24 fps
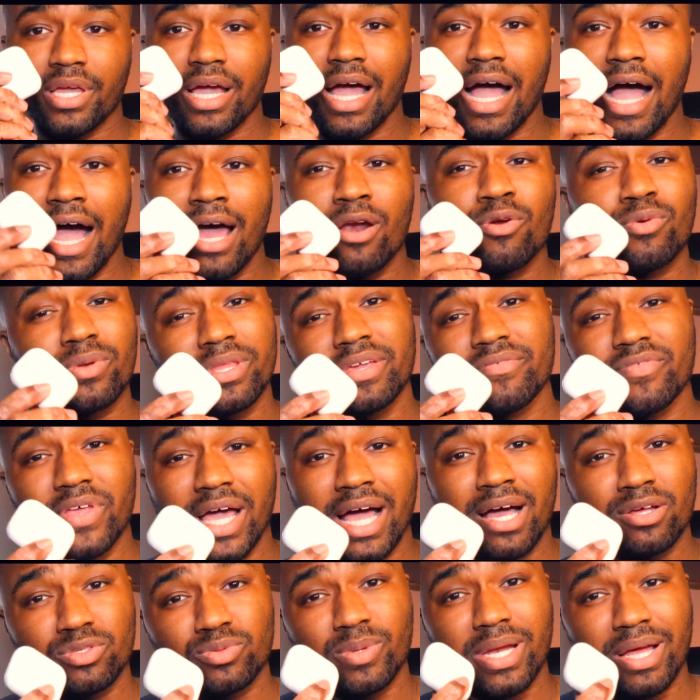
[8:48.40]
I don't leave the
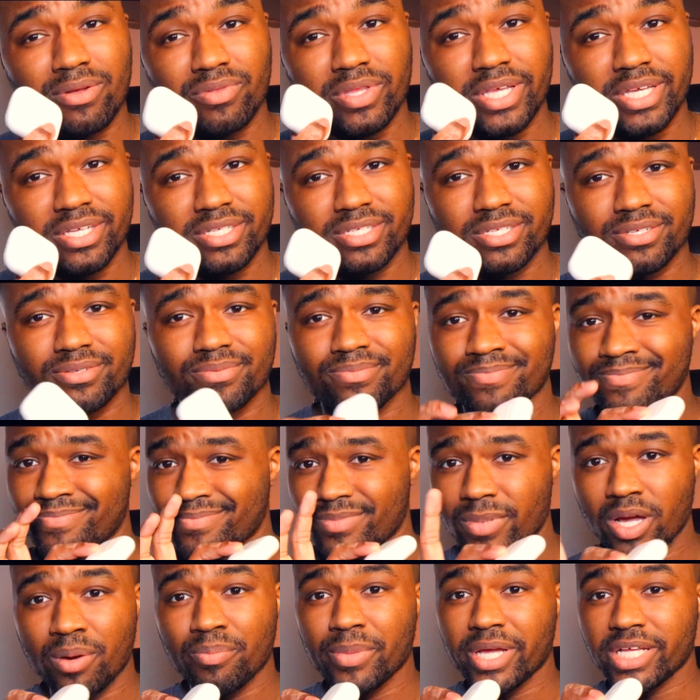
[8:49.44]
house without these.
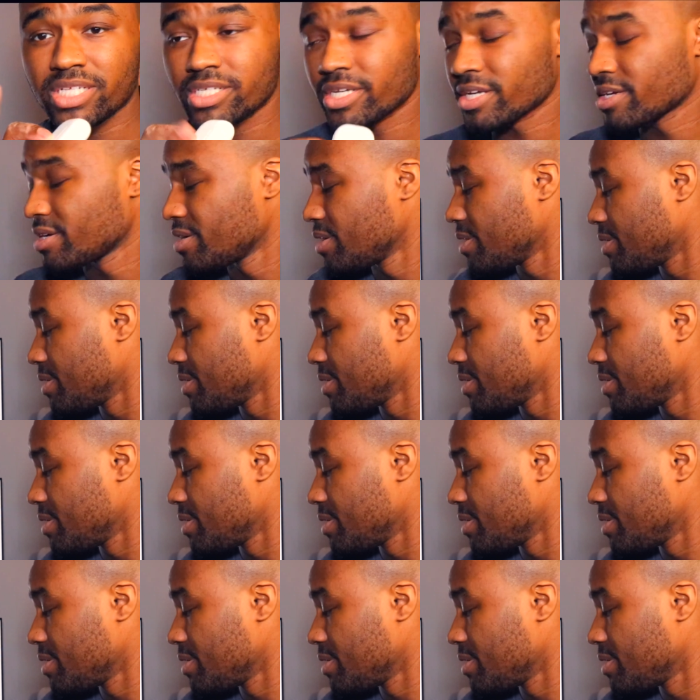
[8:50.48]
Amazing.